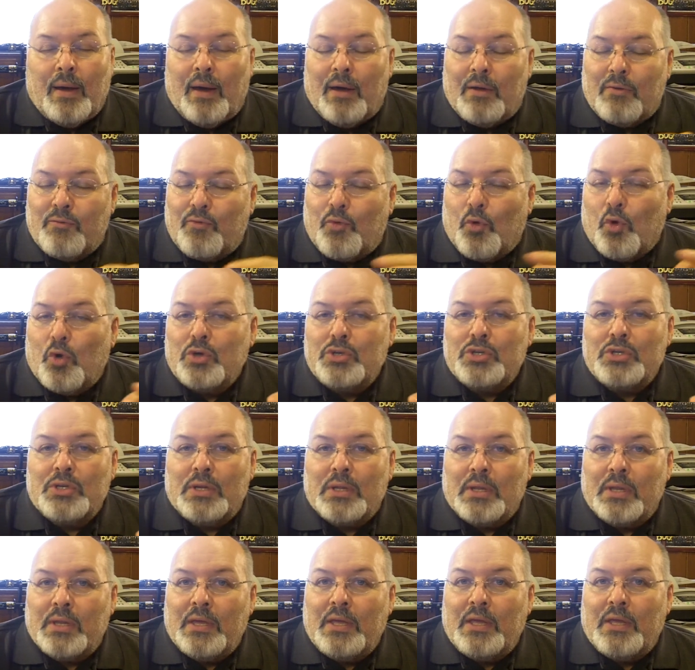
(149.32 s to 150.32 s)

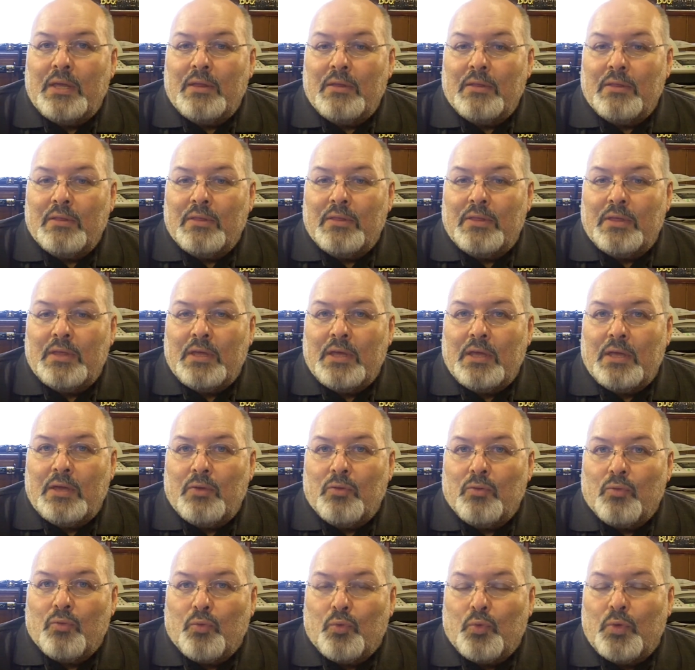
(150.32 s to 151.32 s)
Unfortunately,
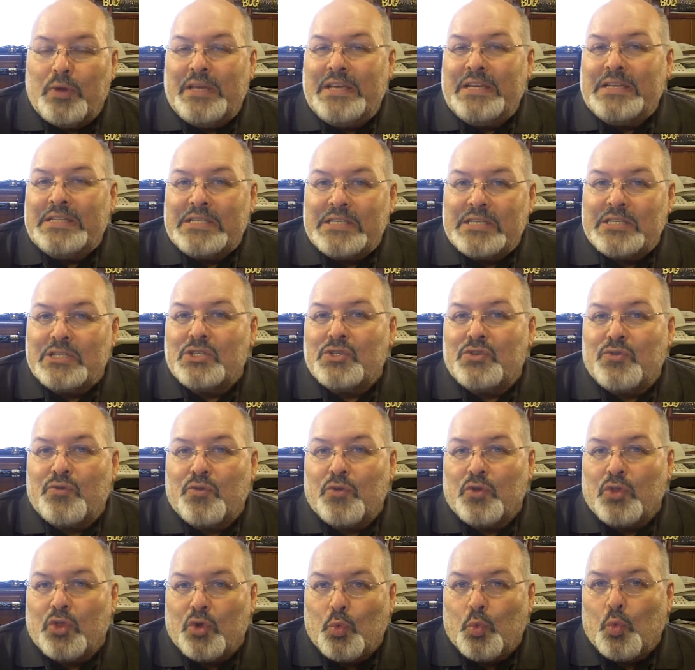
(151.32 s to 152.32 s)
the reasons
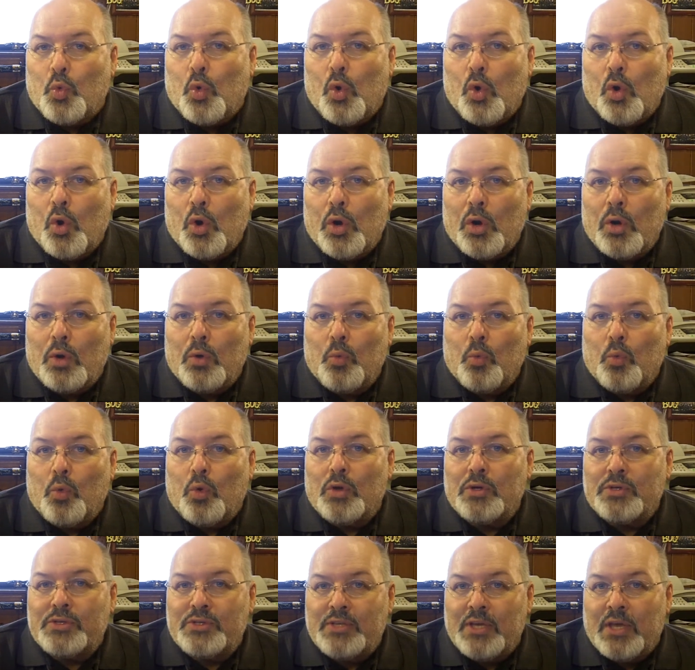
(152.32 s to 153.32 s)
for the war
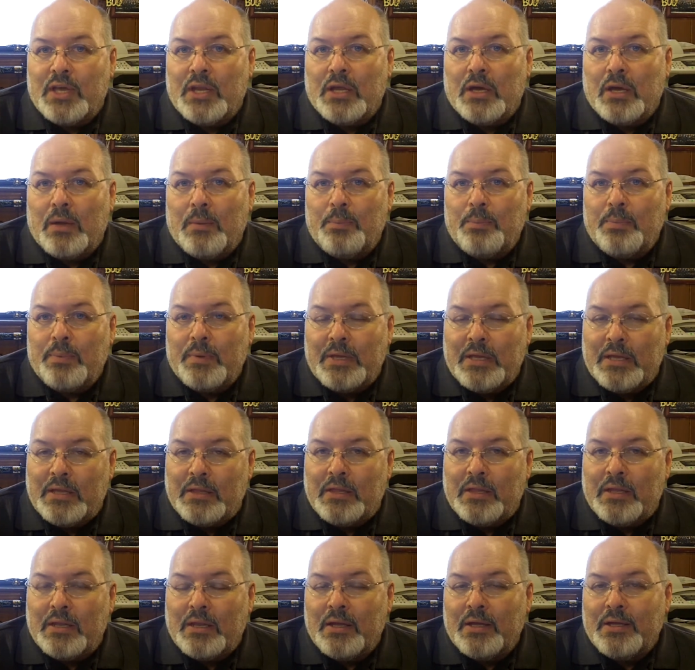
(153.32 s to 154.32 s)
were set up
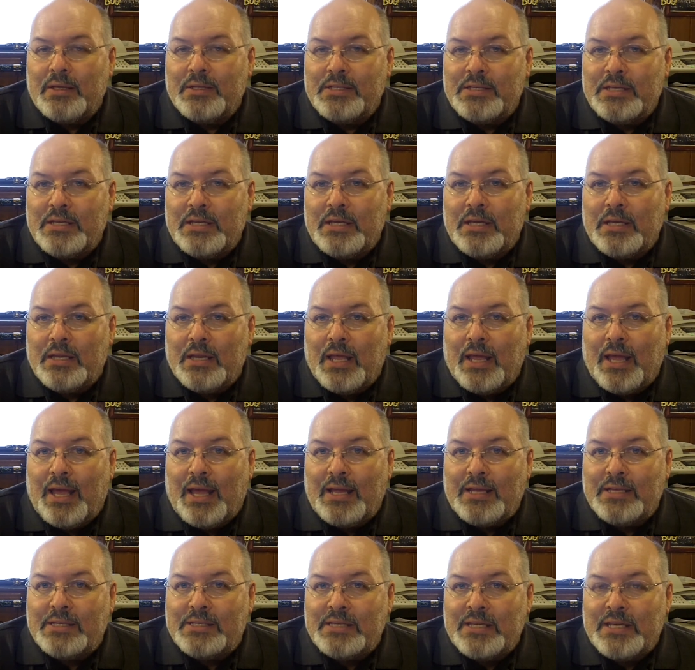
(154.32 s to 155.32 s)
in the
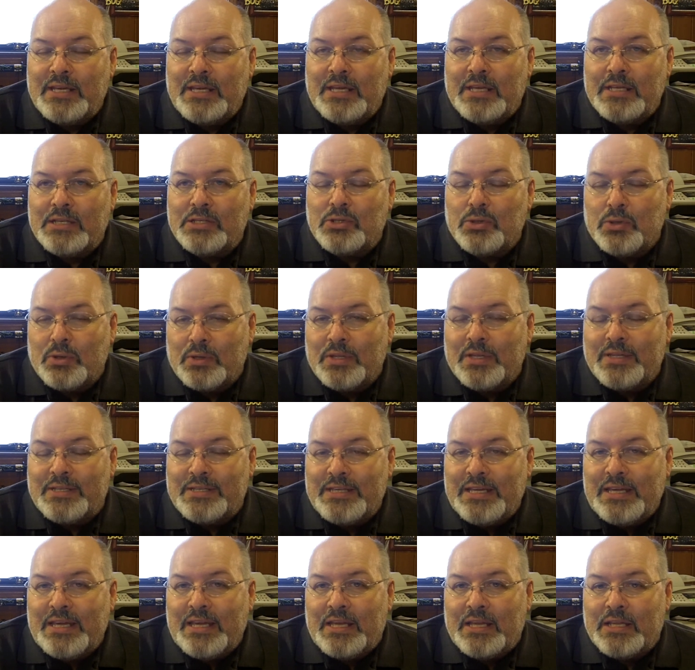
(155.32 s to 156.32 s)
1918s or in the
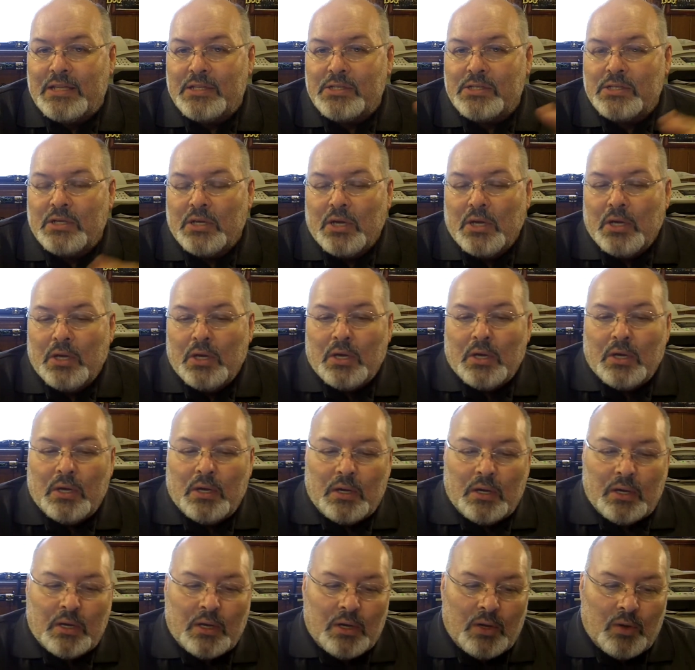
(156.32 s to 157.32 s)
teens
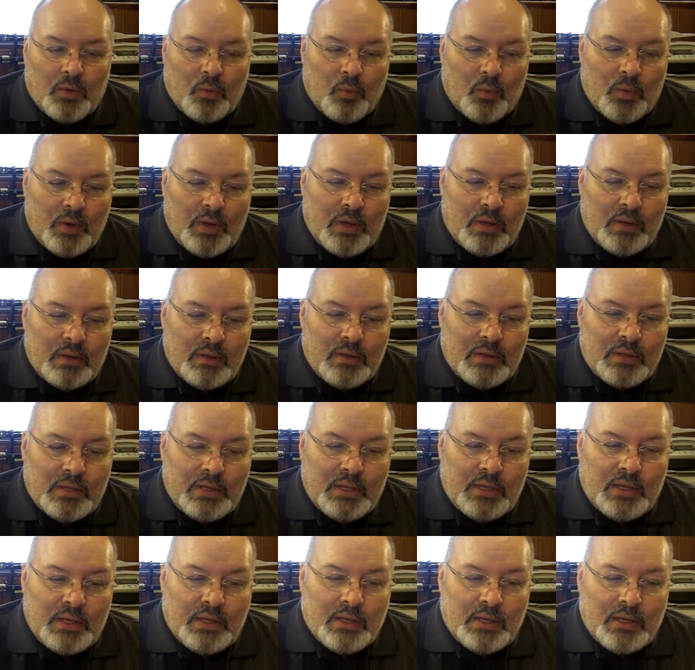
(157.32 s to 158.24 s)
when